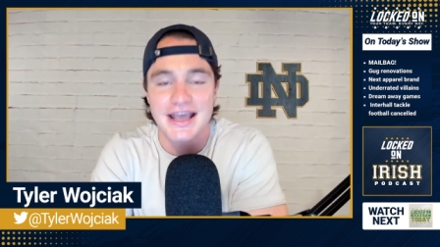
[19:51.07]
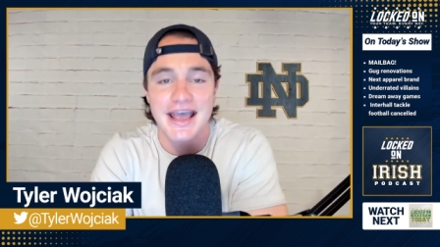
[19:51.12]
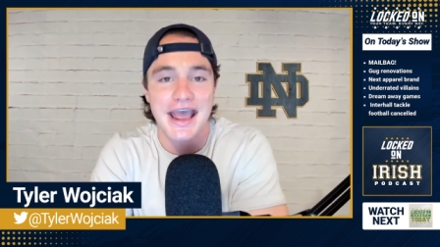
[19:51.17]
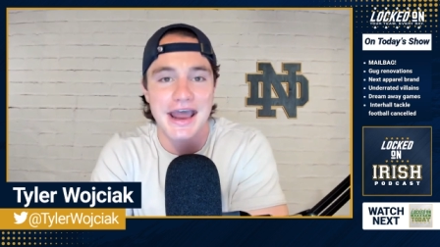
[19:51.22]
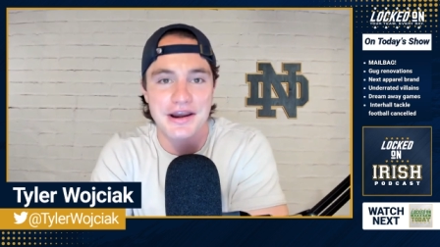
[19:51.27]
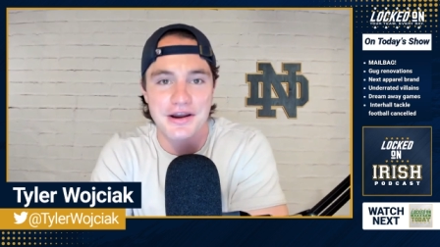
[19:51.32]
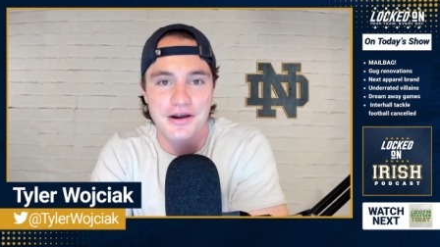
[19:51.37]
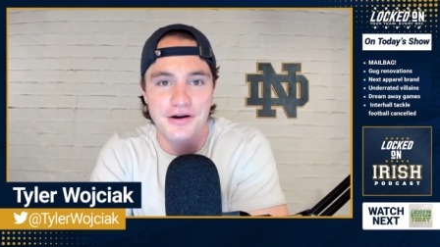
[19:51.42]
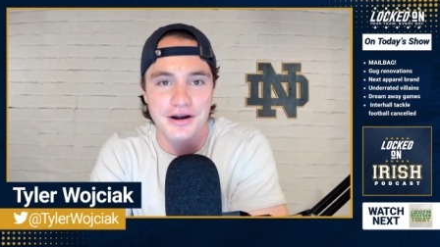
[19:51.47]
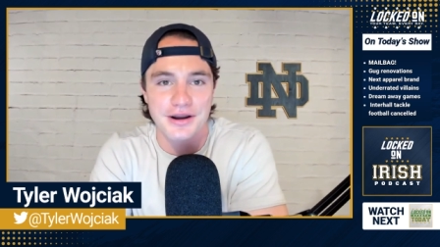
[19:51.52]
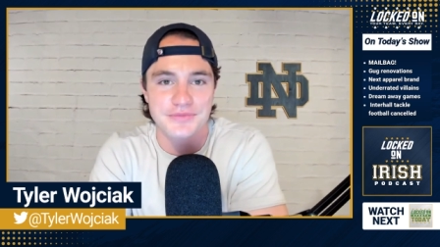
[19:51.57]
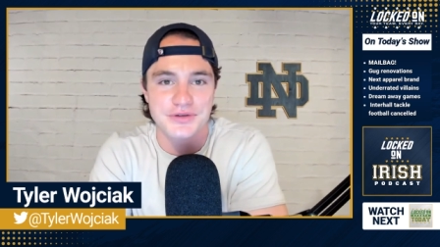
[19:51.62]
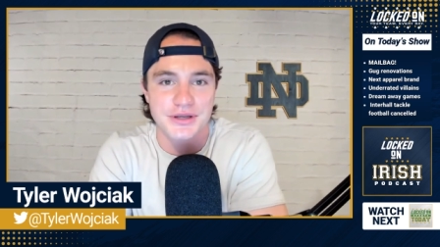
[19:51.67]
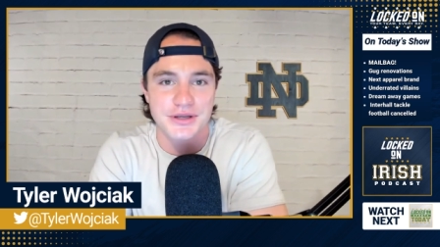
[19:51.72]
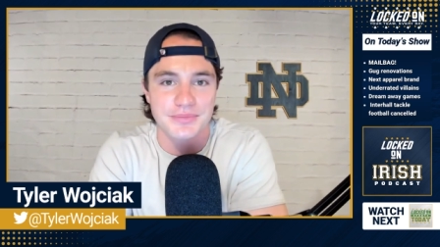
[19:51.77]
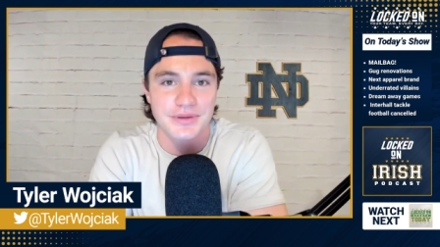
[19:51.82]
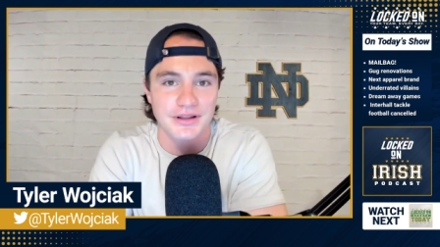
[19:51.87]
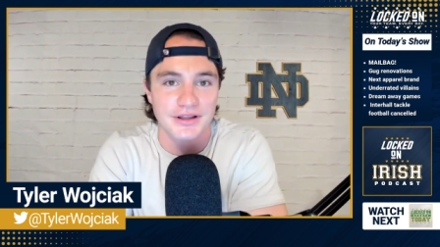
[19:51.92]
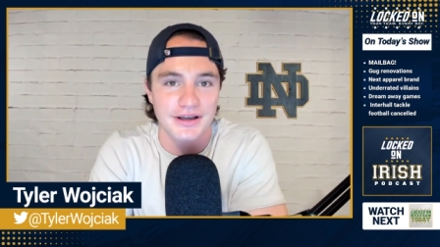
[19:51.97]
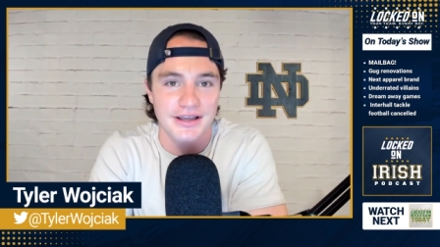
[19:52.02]
and Notre Dame
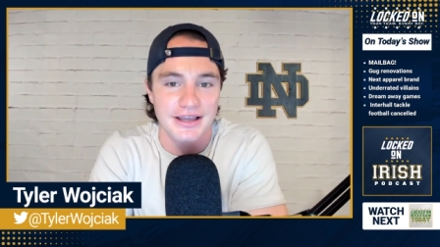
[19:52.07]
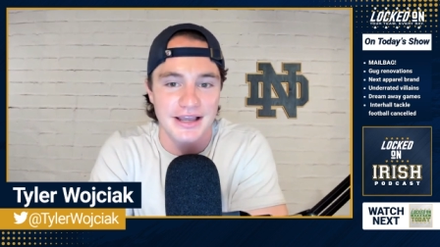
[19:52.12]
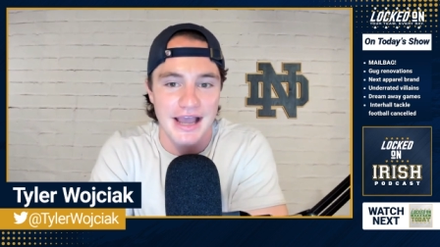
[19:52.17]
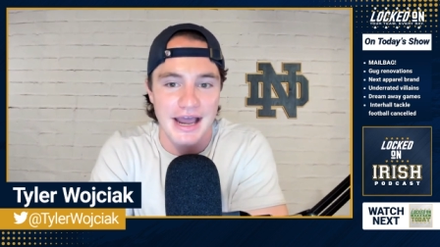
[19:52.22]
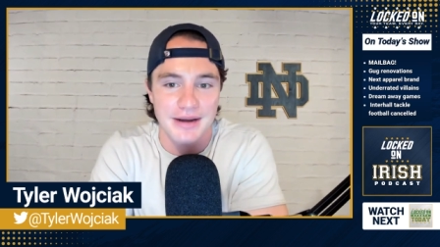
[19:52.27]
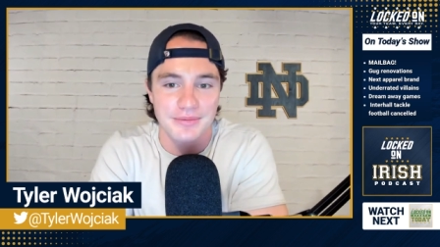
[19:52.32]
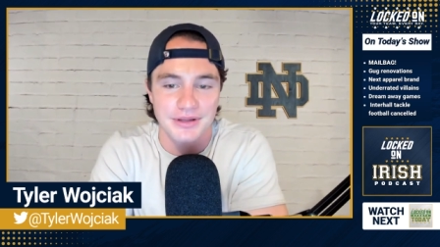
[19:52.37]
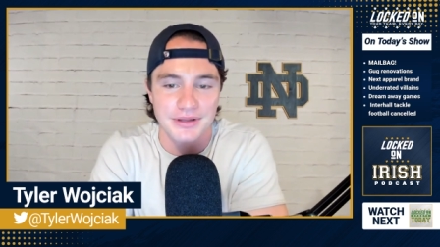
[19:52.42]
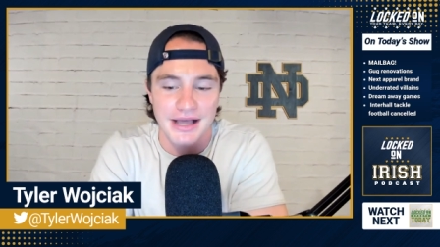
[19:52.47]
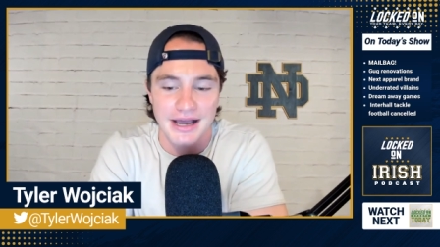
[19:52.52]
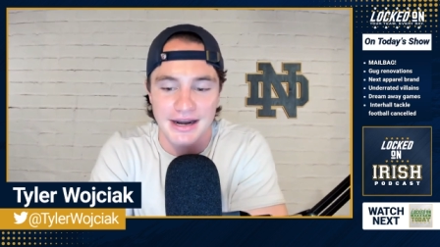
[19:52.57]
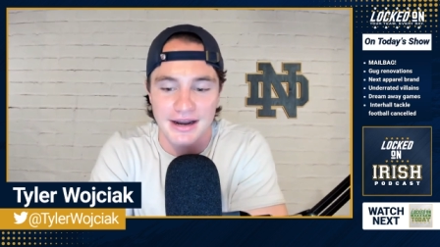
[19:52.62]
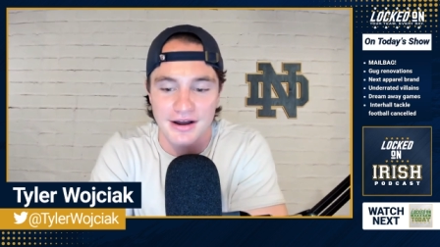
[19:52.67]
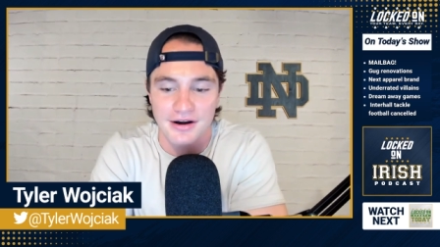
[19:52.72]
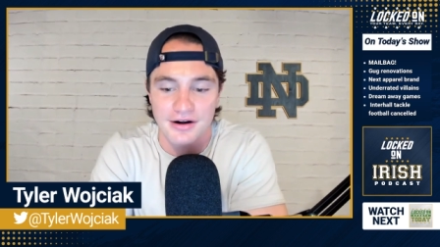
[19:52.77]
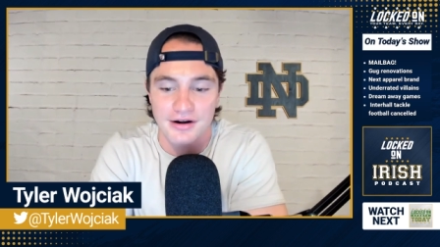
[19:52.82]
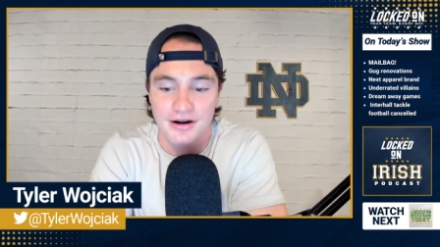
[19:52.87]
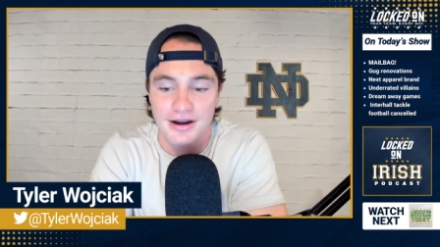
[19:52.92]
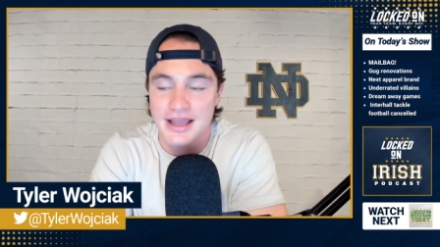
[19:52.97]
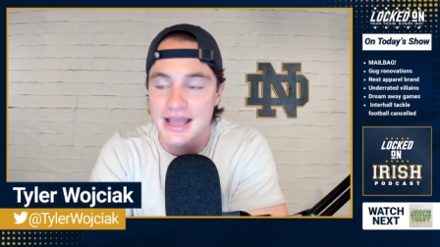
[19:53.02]
should be looking at him a lot
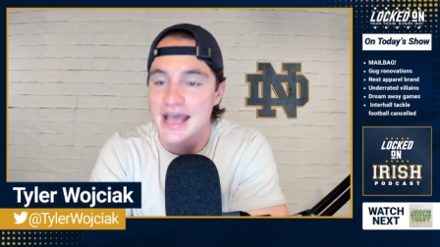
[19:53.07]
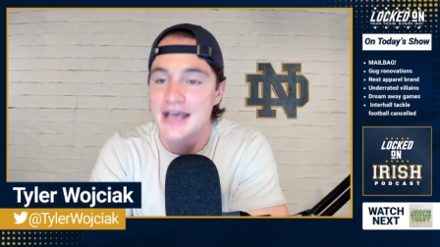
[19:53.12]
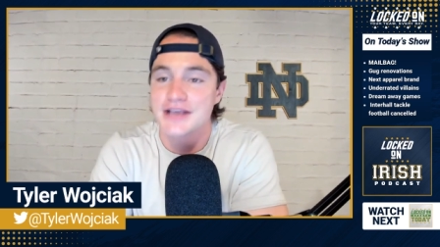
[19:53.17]
harder,